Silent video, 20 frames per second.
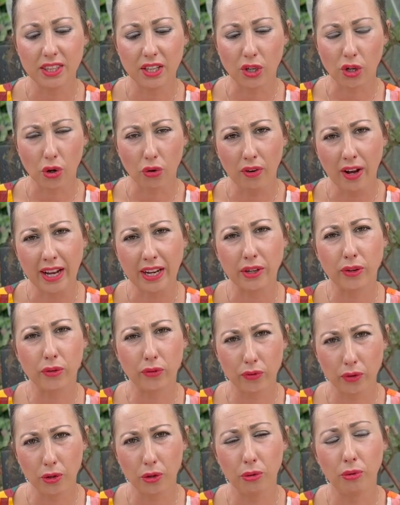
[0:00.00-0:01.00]
the correct
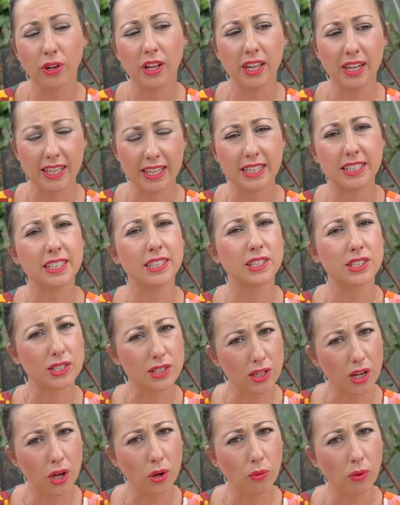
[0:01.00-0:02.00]
food and eating
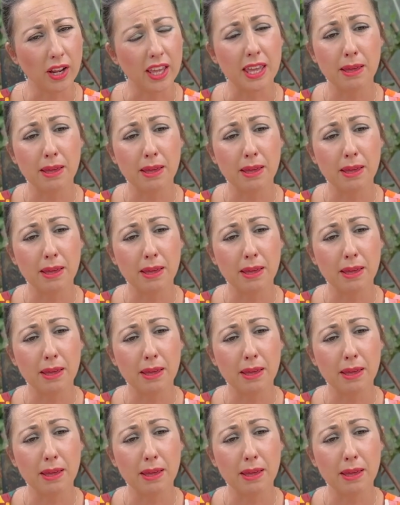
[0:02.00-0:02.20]
slowly,